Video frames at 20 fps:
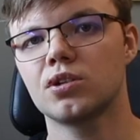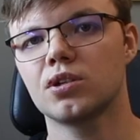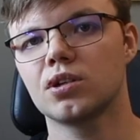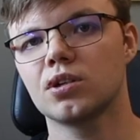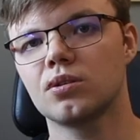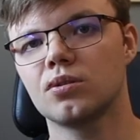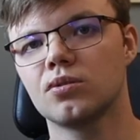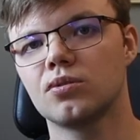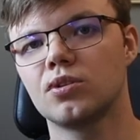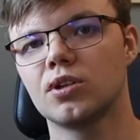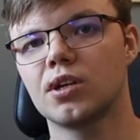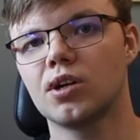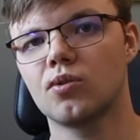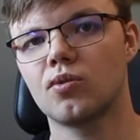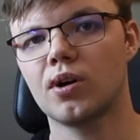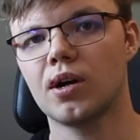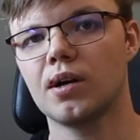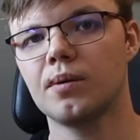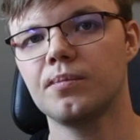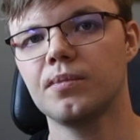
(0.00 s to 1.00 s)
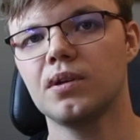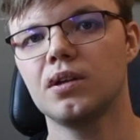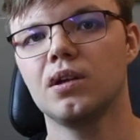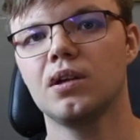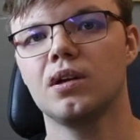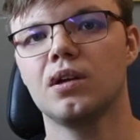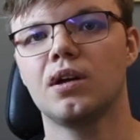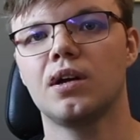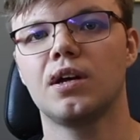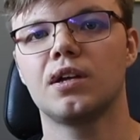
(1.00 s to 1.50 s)
including RAM
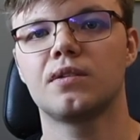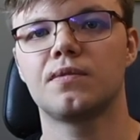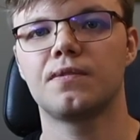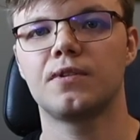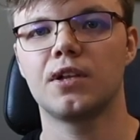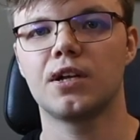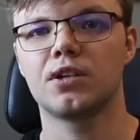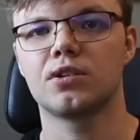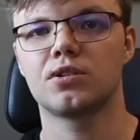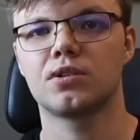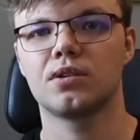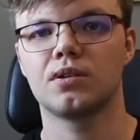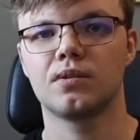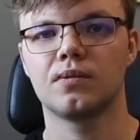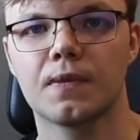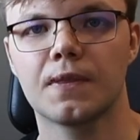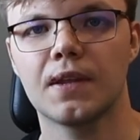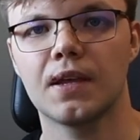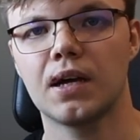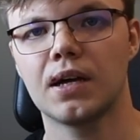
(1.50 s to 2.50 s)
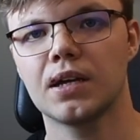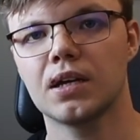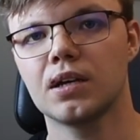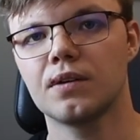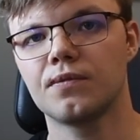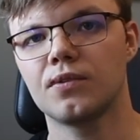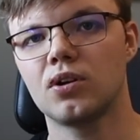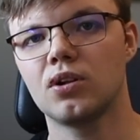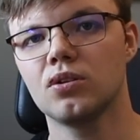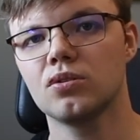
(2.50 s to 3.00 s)
and flash. I
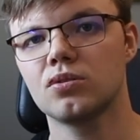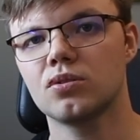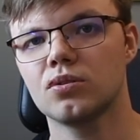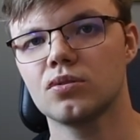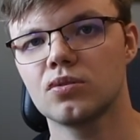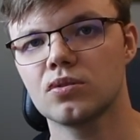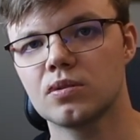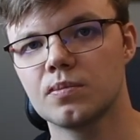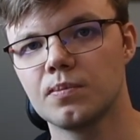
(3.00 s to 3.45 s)
have also used